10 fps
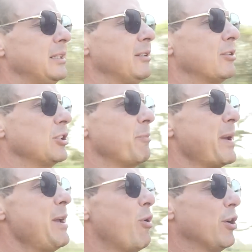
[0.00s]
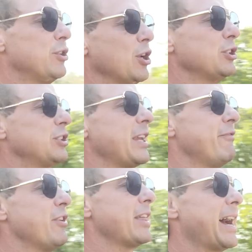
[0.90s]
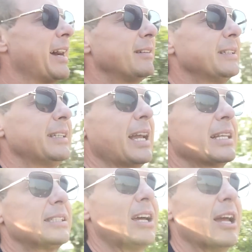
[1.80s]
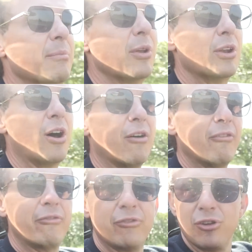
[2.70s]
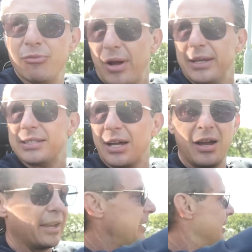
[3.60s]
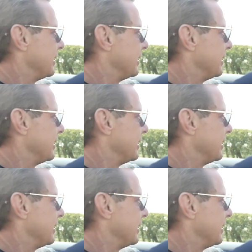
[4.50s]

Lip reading: Because the P1 does give you that excitement of you might die.